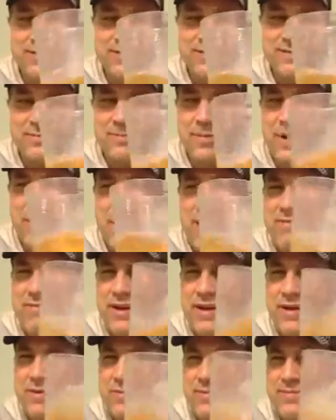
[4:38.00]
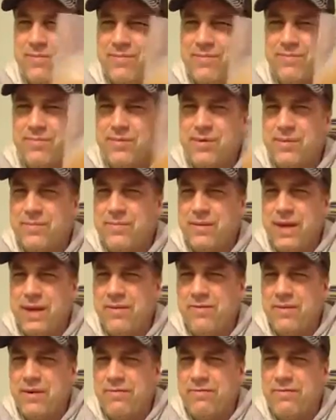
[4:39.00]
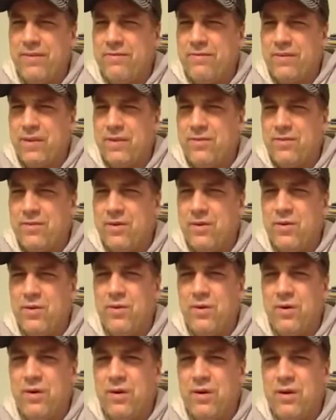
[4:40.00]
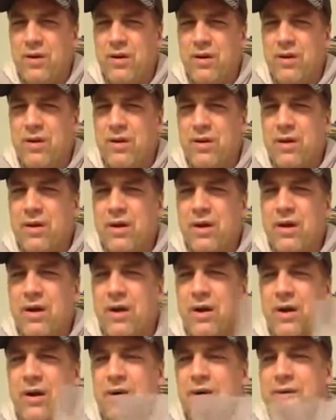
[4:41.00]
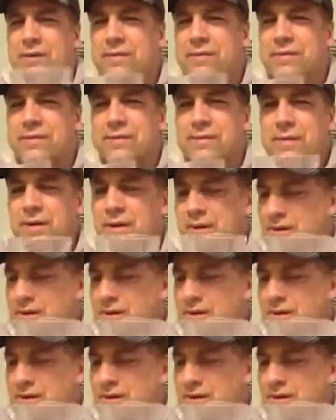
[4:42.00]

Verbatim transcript: beer advocate gave it a 52 or uh,